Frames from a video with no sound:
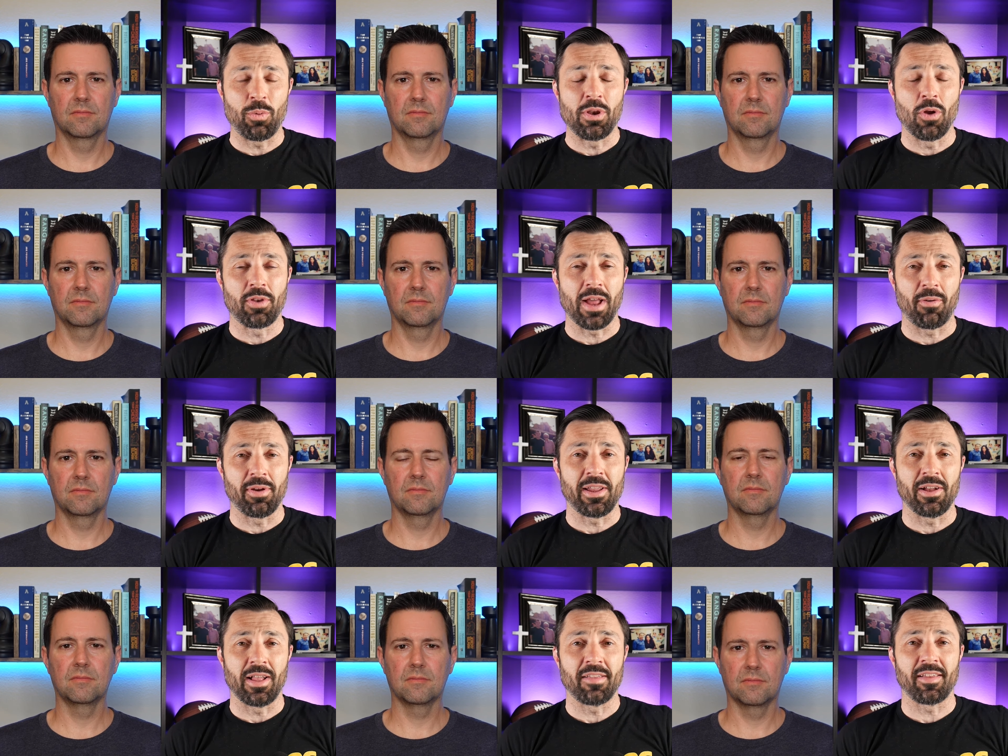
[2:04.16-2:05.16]
Speaker 1: We know Tyreek
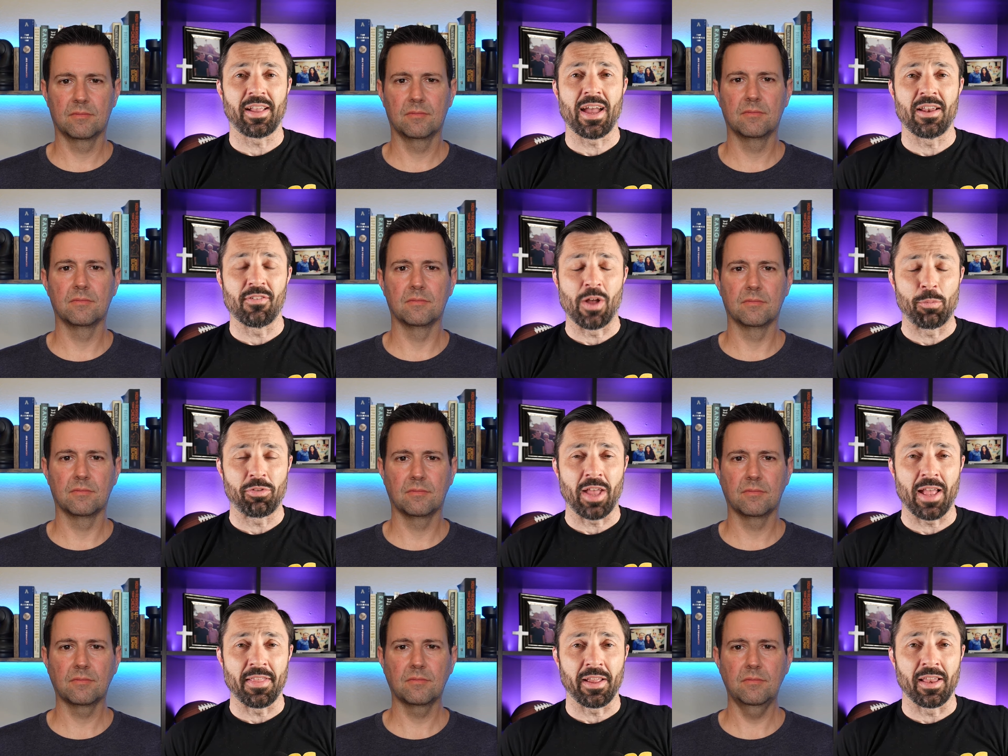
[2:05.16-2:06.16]
Hill has a kind of
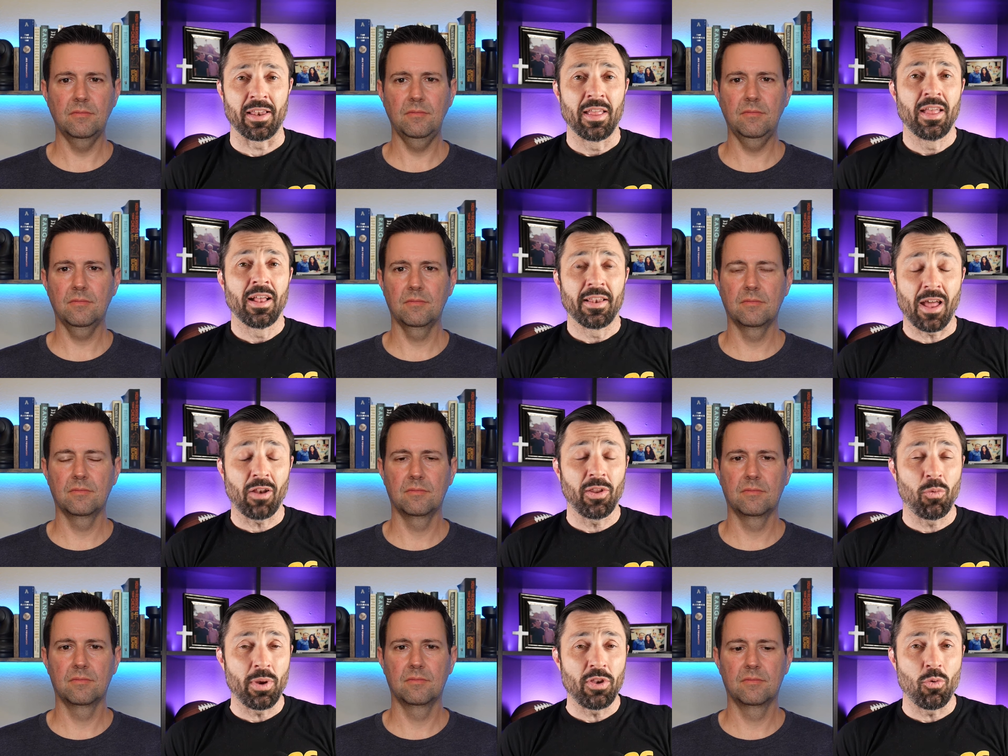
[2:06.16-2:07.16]
upside that can not only
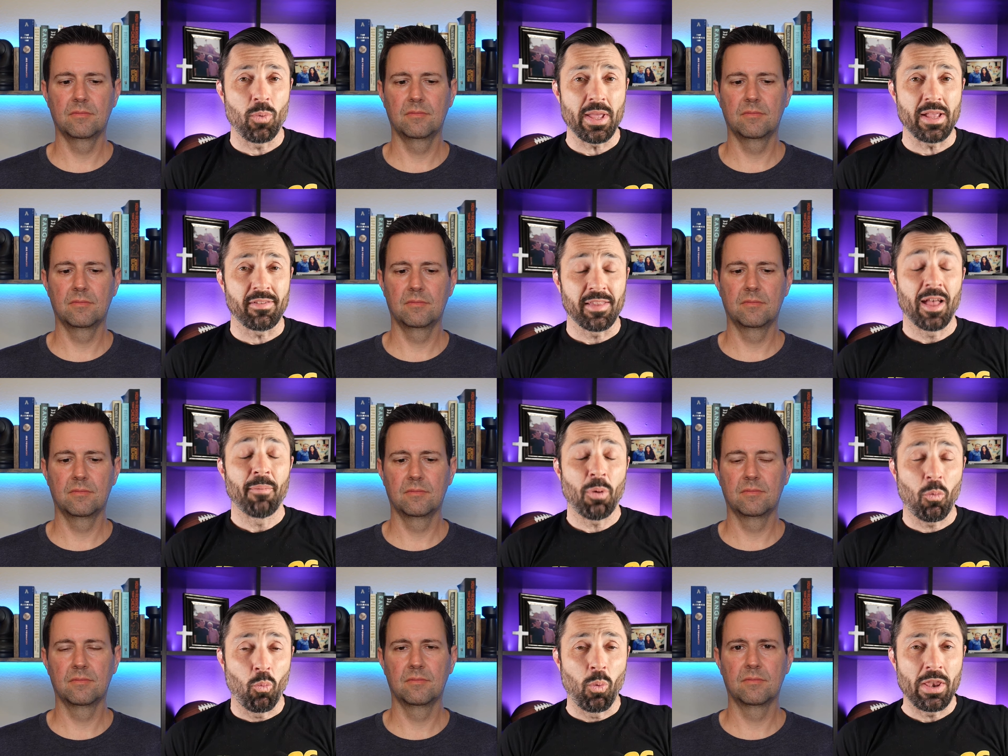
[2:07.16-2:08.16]
win you weeks, but
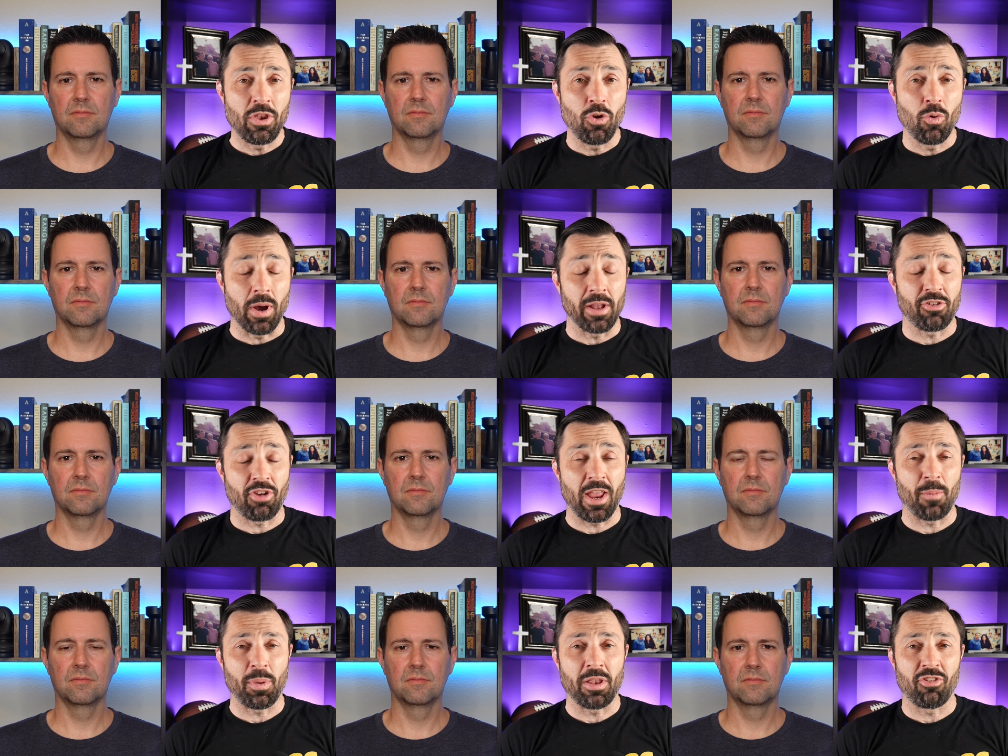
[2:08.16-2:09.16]
win you a
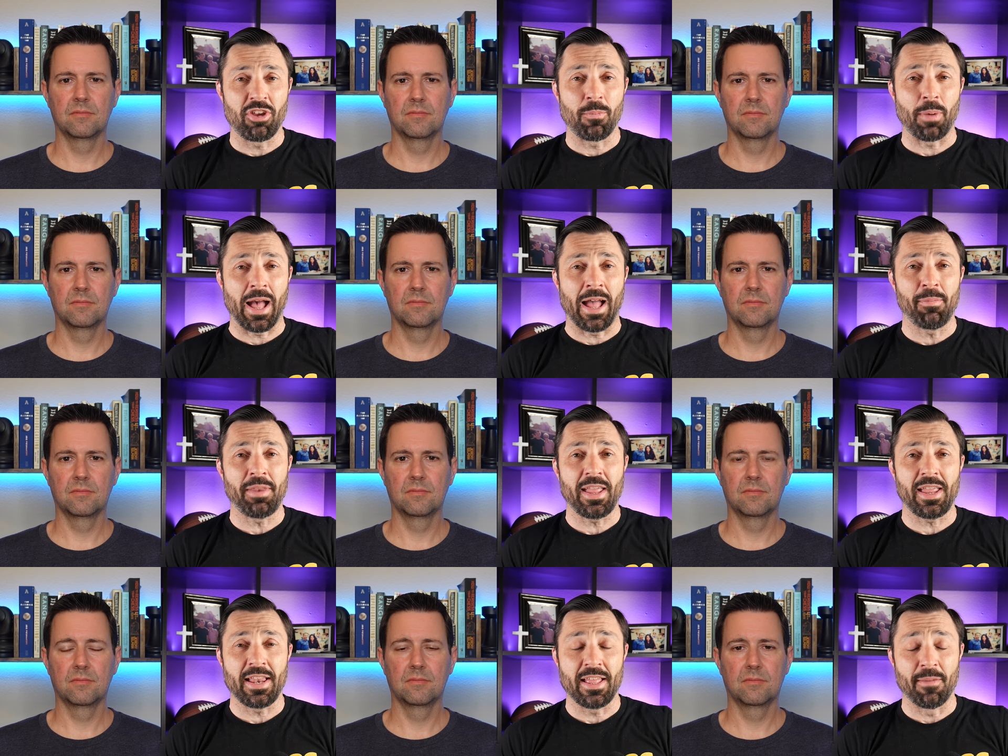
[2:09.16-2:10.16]
championship. I'm
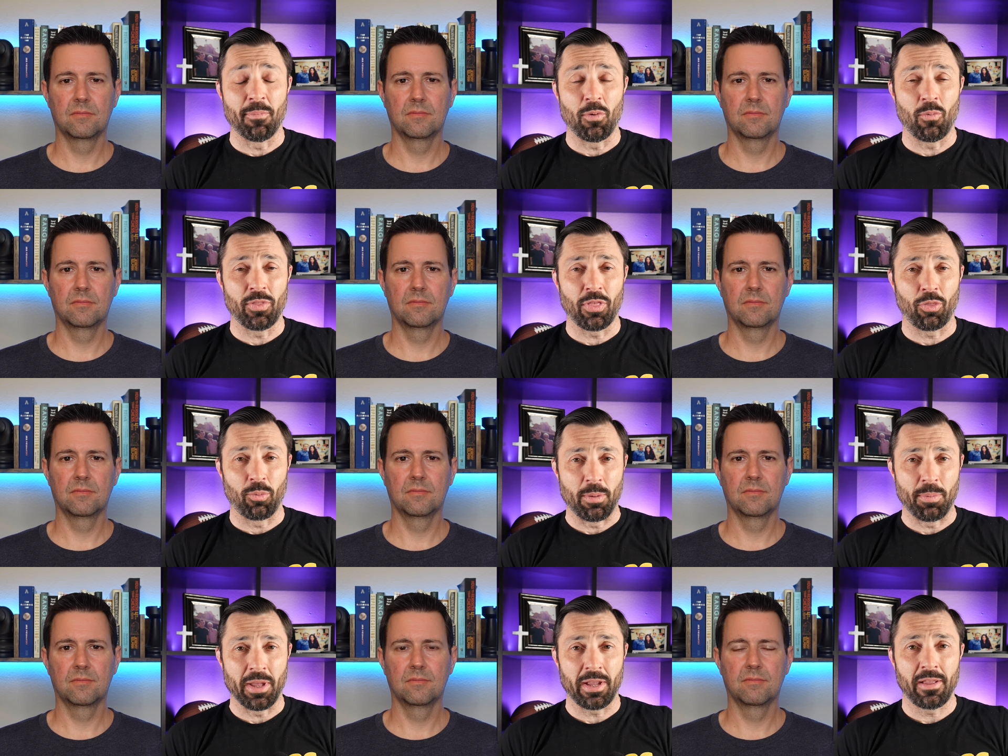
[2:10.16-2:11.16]
taking
Speaker 2: him with the three
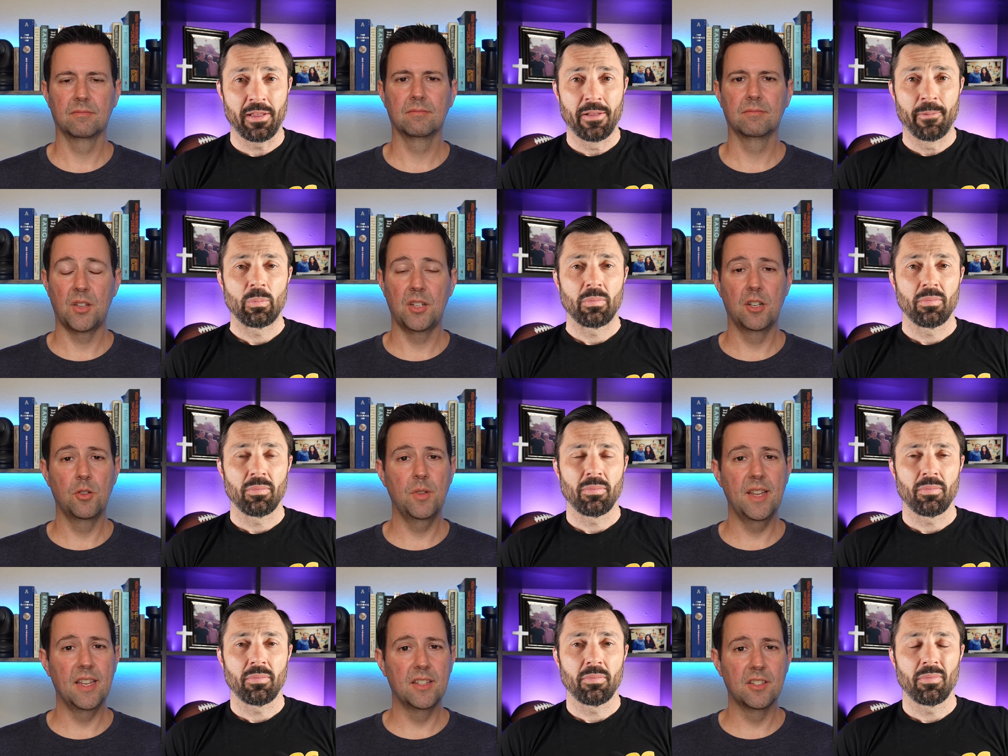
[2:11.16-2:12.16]
pick. You know who
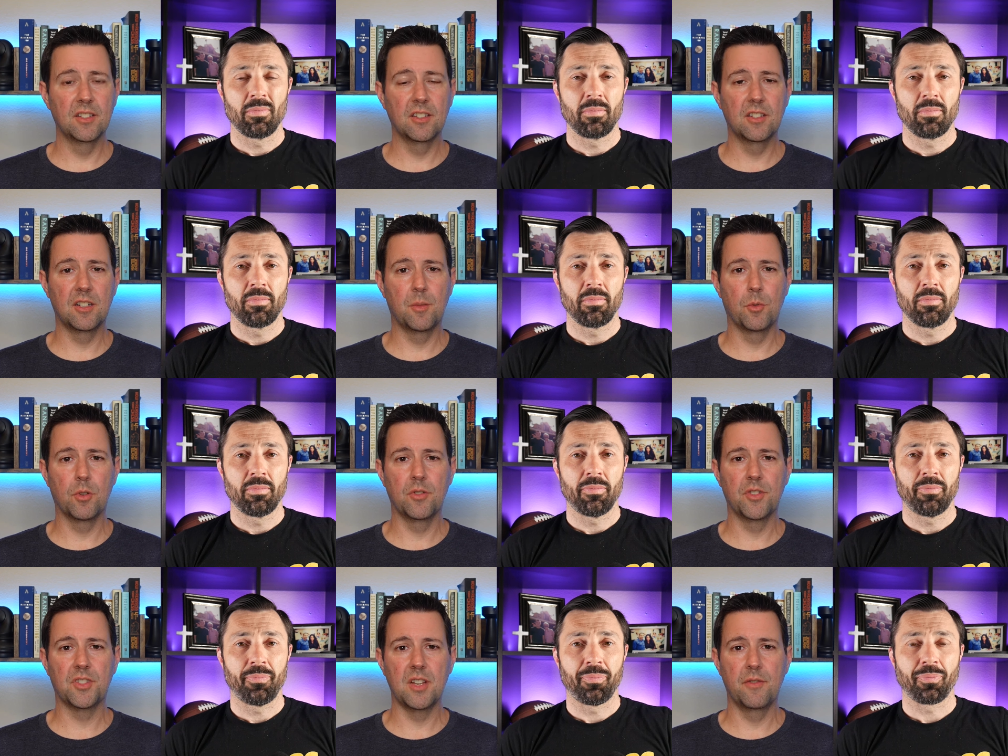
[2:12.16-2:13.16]
isn't the number one
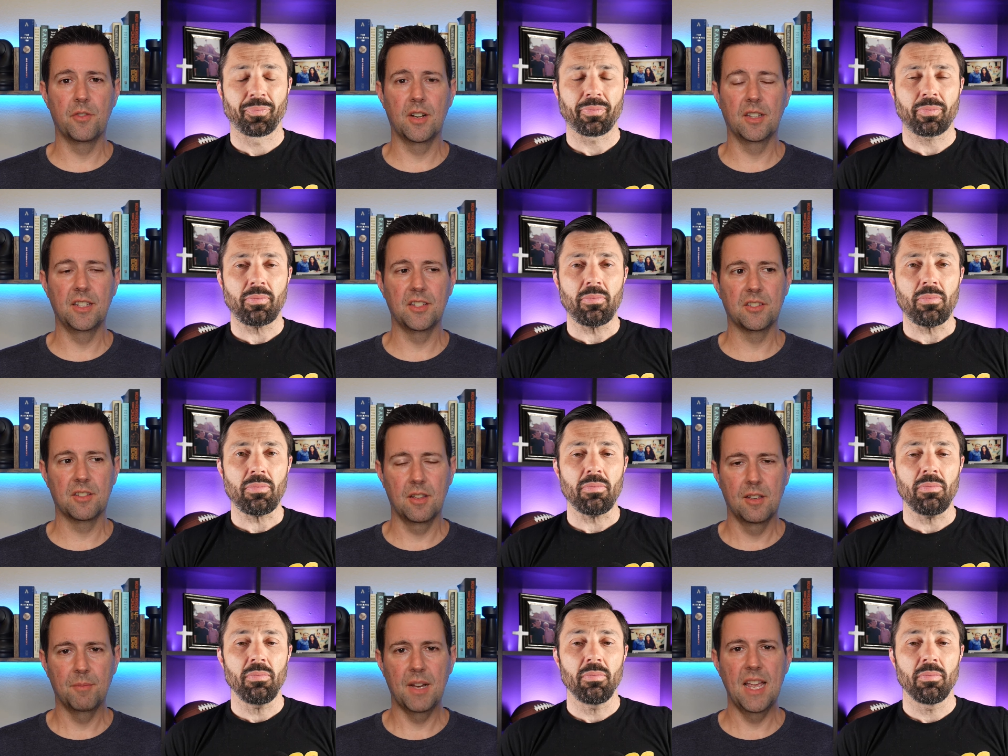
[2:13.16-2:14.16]
receiver, at least
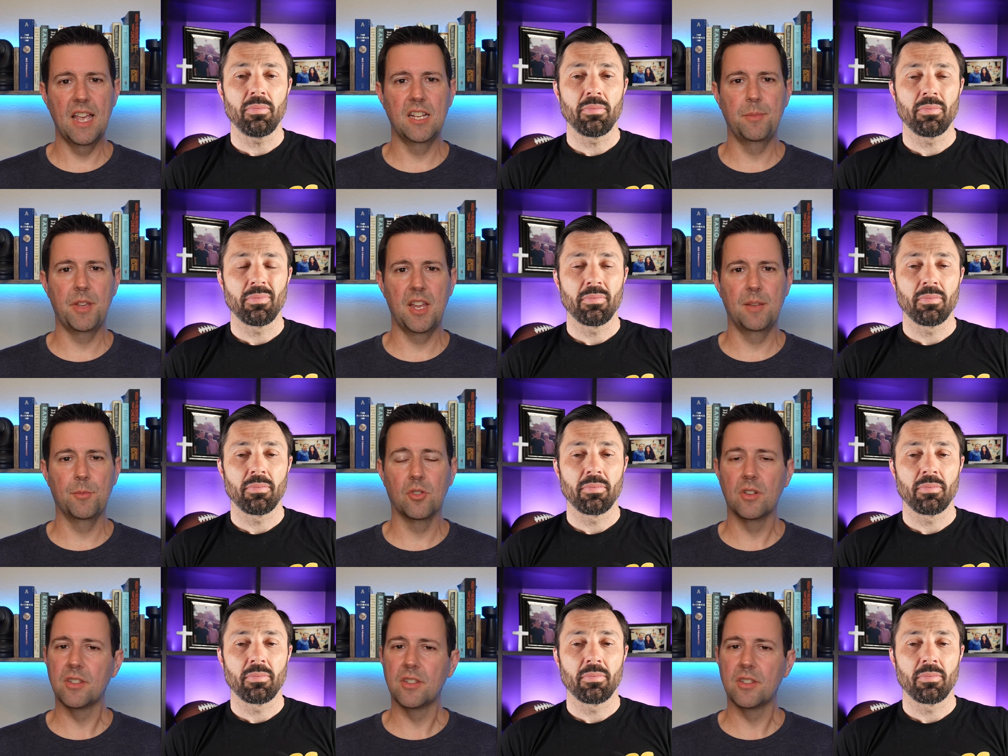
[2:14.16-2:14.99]
by ADP anymore?